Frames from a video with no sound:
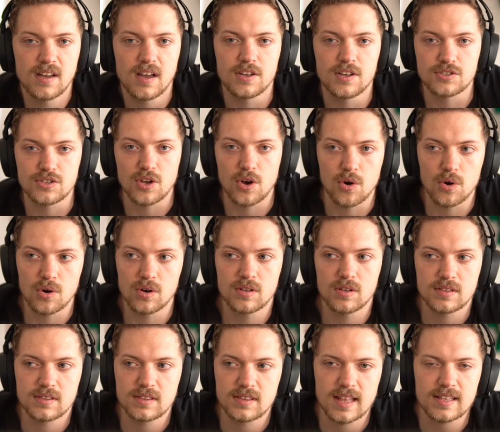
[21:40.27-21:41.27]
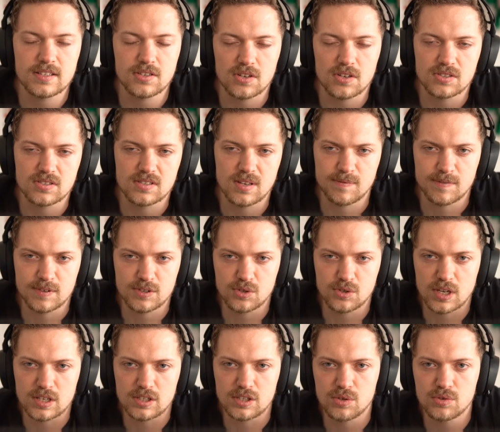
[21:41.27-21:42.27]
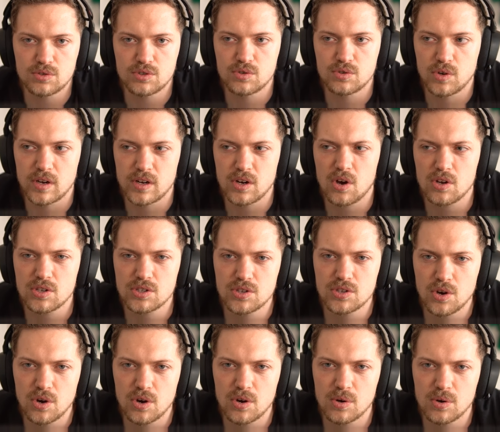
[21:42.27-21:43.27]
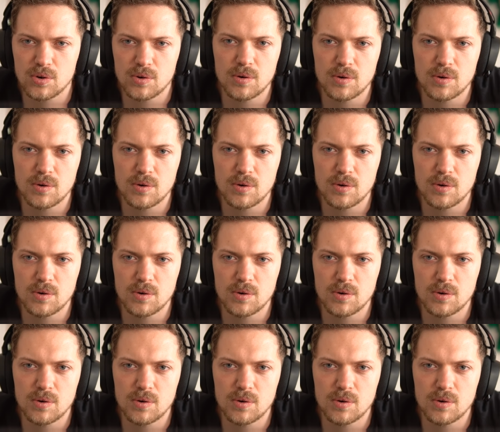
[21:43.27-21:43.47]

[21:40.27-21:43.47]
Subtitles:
So that's also something to get used to. And also,